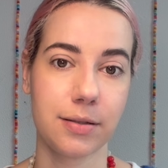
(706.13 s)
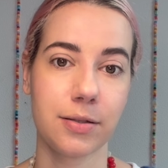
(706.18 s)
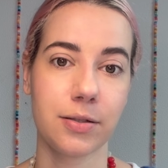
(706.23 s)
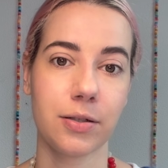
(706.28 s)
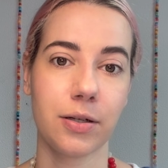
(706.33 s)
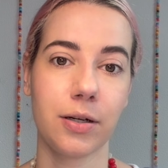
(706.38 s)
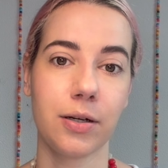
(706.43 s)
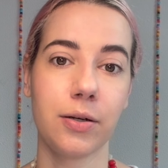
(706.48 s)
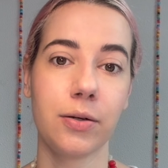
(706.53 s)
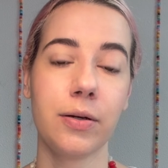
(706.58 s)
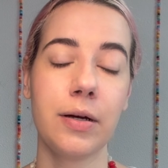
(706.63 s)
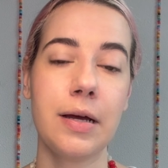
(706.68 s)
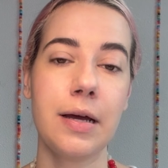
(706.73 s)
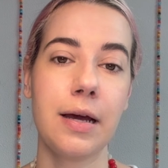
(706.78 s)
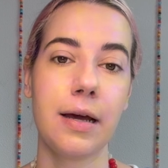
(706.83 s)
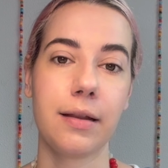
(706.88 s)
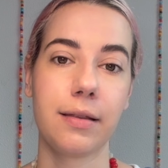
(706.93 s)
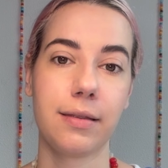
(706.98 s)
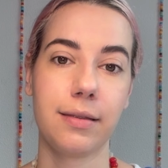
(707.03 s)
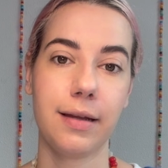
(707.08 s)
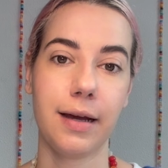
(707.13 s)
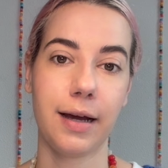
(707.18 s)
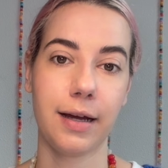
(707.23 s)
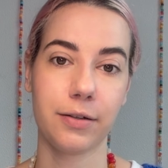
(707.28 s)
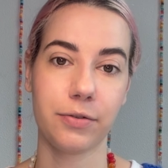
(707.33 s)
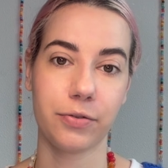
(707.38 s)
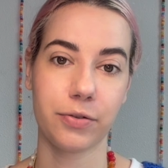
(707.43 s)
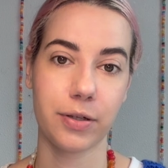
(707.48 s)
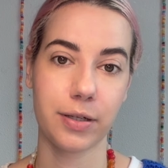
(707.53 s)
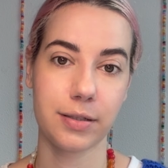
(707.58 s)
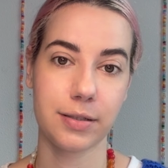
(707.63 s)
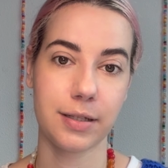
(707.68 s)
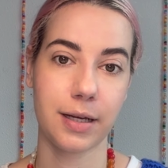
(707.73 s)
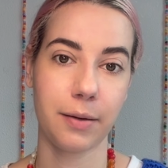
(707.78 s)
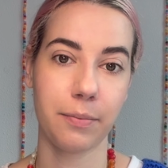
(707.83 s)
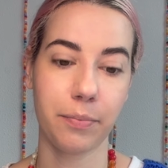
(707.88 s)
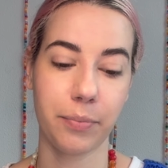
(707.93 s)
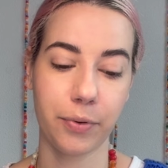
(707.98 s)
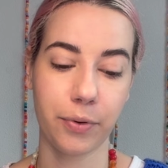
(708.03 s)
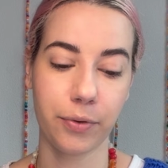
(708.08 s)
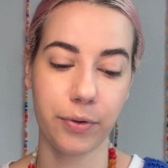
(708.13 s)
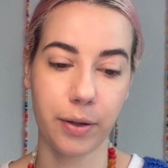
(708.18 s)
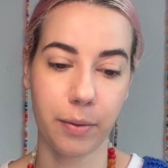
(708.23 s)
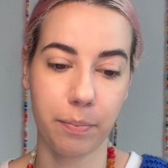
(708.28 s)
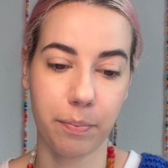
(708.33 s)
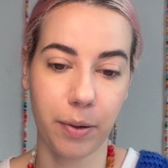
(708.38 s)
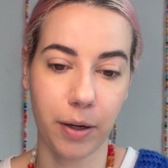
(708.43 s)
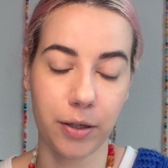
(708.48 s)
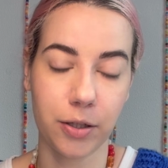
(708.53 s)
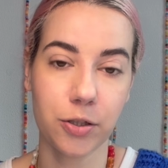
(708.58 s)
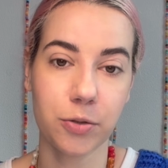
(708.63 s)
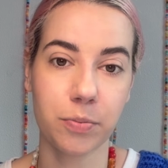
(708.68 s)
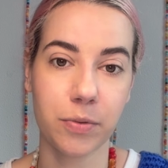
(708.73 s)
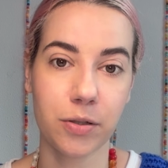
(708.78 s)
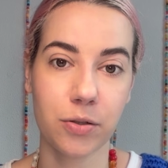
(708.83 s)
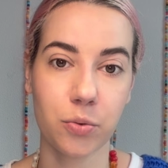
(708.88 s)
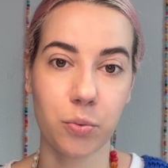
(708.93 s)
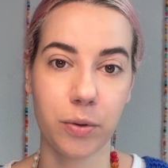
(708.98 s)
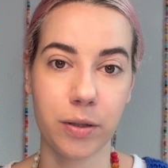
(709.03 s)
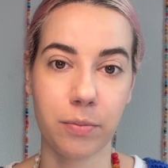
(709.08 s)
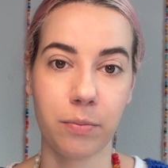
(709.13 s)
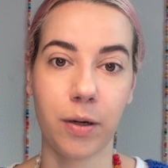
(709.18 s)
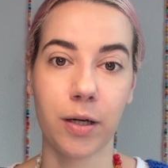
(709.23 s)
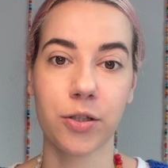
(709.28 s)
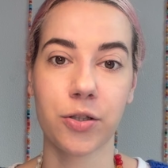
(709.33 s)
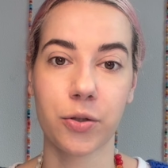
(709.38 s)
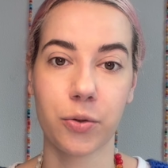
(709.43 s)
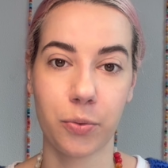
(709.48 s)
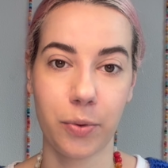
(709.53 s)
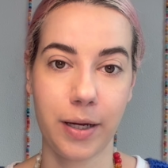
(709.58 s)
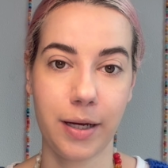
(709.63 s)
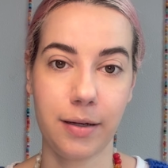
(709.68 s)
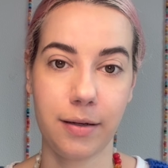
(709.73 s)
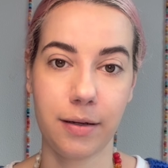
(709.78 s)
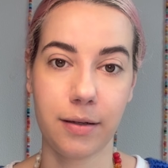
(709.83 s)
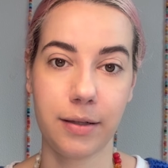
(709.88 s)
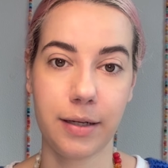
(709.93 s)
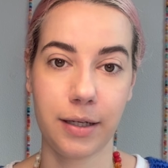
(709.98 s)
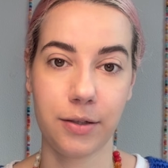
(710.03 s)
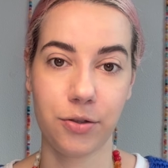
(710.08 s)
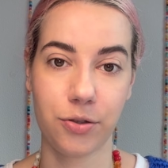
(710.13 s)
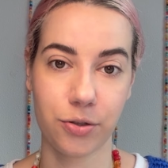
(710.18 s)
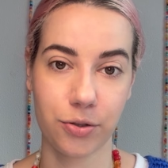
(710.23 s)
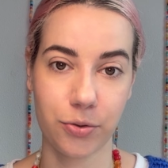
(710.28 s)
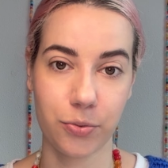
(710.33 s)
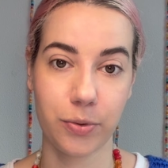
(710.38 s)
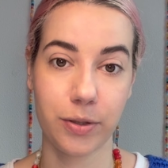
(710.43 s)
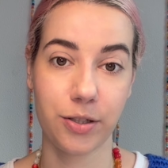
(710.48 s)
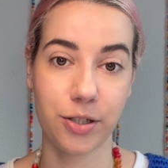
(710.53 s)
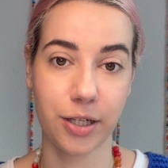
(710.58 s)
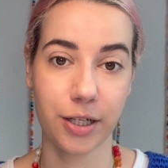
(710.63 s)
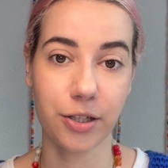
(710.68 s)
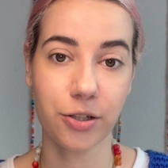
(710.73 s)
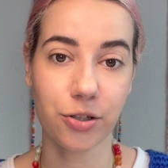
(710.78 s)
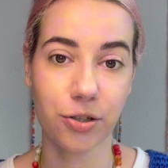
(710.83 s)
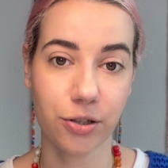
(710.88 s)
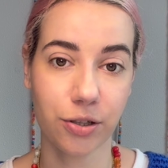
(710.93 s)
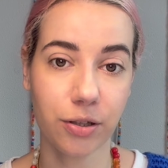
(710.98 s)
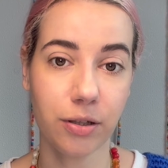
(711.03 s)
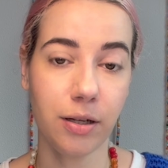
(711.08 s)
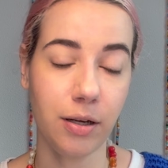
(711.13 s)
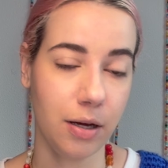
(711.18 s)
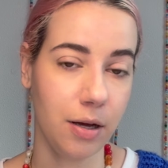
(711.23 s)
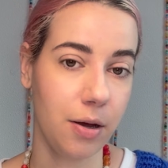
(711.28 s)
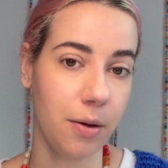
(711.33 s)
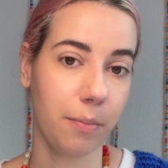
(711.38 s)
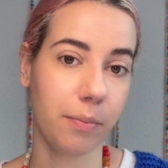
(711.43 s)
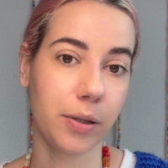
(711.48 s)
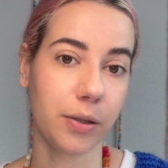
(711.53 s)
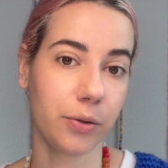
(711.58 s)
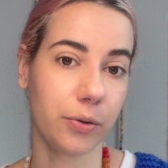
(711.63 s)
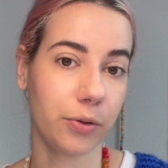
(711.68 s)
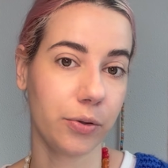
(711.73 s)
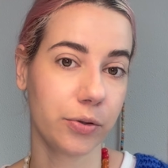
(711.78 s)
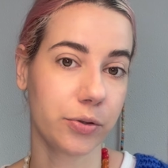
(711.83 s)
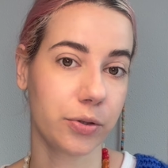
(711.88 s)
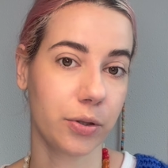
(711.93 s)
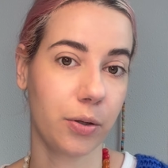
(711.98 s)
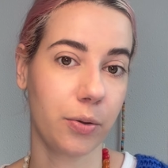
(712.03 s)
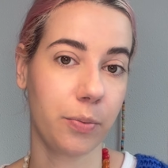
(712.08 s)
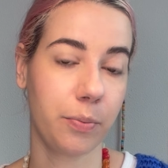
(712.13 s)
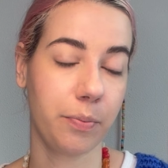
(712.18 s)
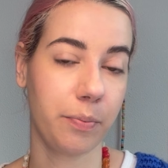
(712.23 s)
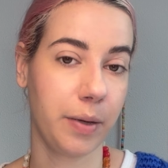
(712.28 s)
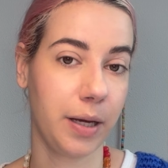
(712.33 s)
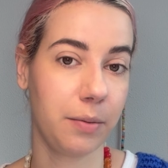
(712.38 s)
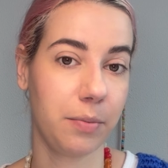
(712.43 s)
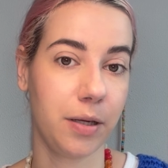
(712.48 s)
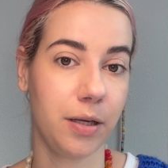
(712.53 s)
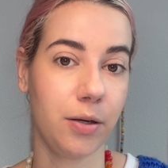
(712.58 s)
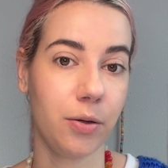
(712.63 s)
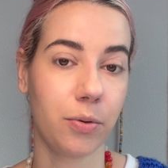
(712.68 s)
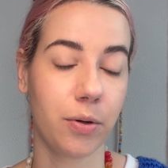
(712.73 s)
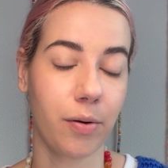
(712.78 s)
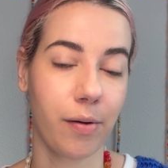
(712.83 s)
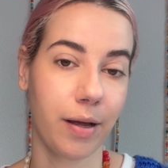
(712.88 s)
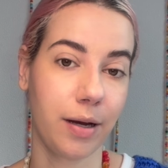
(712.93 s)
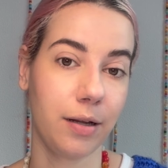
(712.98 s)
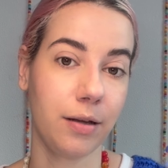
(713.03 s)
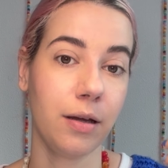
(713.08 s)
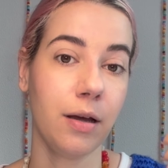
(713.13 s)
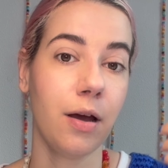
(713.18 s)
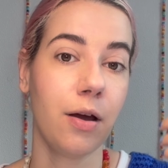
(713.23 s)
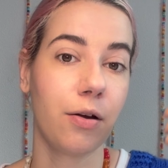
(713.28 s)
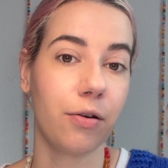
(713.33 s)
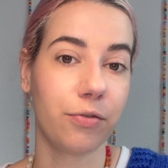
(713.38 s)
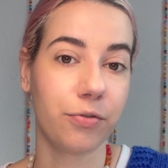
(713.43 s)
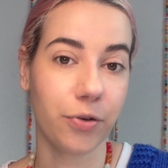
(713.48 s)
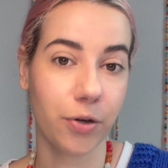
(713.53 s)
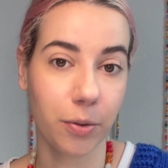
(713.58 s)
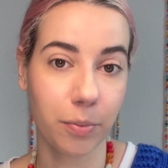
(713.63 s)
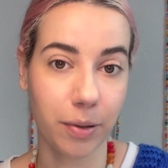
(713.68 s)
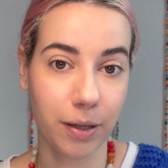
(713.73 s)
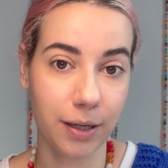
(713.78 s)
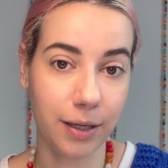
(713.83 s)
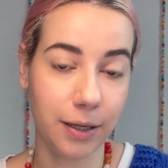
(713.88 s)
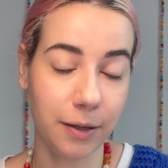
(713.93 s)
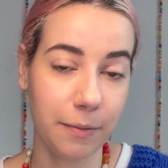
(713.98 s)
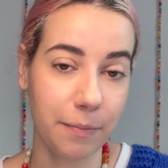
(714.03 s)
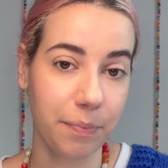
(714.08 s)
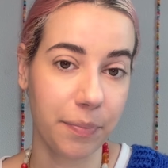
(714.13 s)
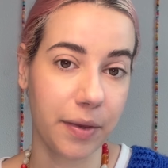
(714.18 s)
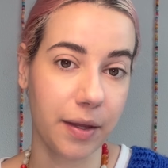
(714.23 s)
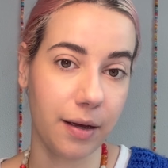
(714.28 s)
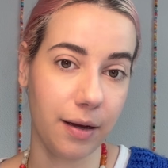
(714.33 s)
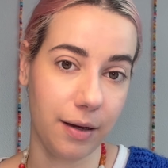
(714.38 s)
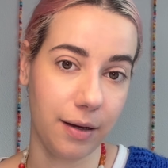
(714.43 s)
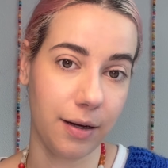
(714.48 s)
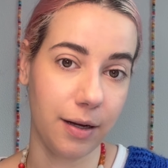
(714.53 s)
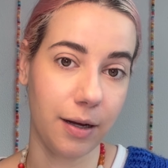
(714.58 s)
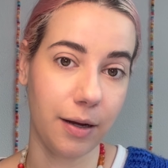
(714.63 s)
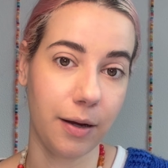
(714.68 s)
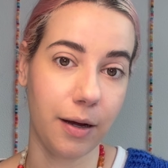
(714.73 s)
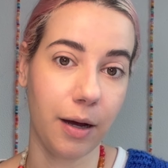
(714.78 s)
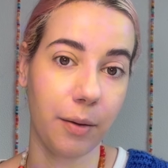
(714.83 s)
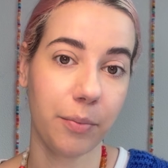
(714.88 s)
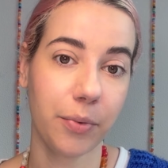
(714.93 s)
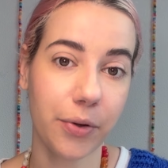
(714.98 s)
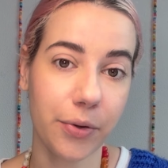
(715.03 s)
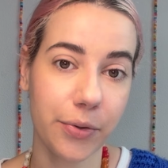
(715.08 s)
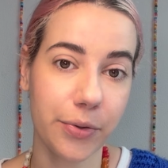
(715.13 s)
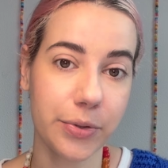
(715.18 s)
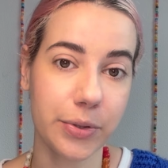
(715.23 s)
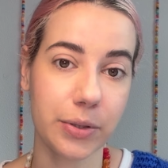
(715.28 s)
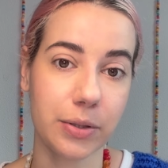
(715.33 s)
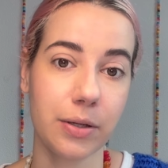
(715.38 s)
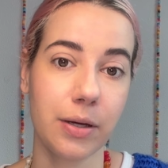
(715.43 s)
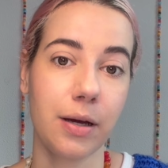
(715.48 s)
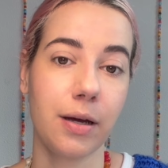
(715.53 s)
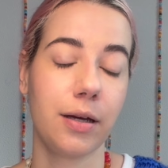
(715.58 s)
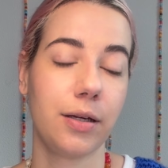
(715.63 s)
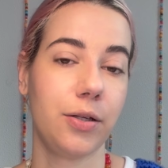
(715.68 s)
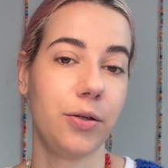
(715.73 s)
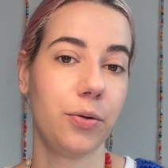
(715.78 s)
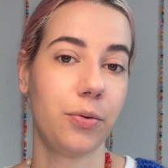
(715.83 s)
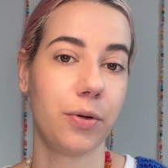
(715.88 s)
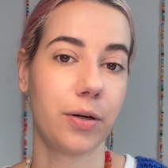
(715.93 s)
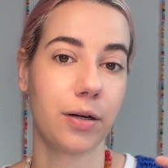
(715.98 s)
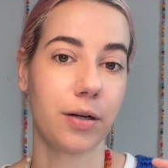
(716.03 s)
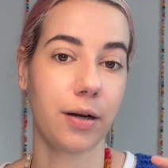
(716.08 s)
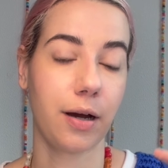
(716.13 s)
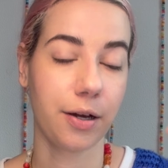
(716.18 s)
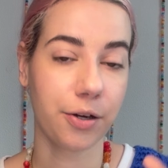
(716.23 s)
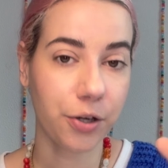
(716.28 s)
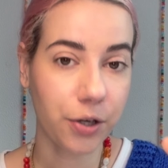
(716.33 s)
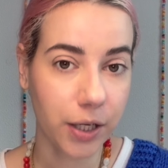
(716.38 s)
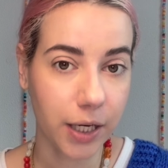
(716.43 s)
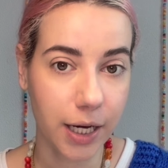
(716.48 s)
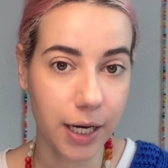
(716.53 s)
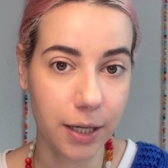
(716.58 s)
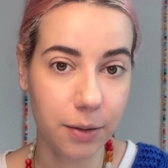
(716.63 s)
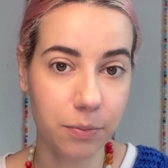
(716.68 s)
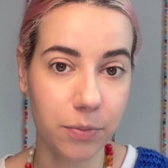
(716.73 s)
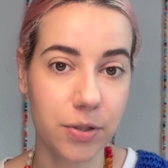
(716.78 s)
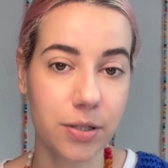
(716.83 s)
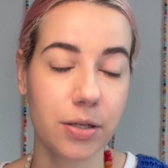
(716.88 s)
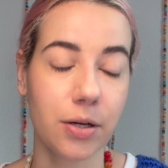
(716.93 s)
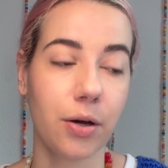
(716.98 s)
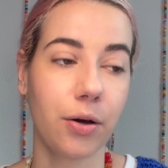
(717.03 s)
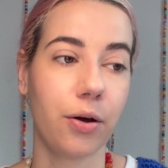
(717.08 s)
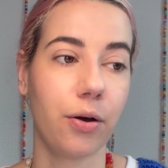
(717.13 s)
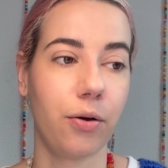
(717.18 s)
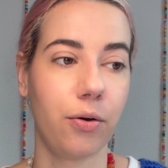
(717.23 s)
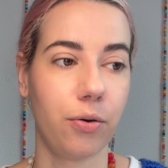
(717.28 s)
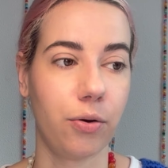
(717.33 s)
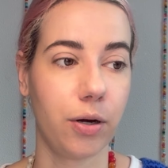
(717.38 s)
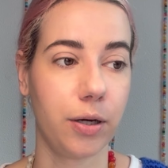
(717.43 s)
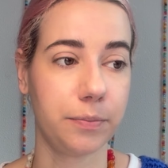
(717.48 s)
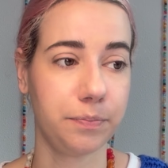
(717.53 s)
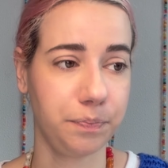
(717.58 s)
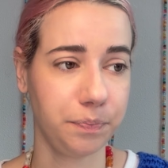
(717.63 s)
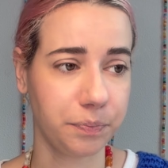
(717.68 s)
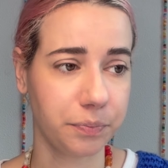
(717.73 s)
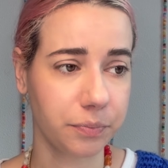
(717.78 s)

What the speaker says: So that, for example, the punishments were much greater than just rejection, but also maybe you were really verbally abused, you were ashamed, or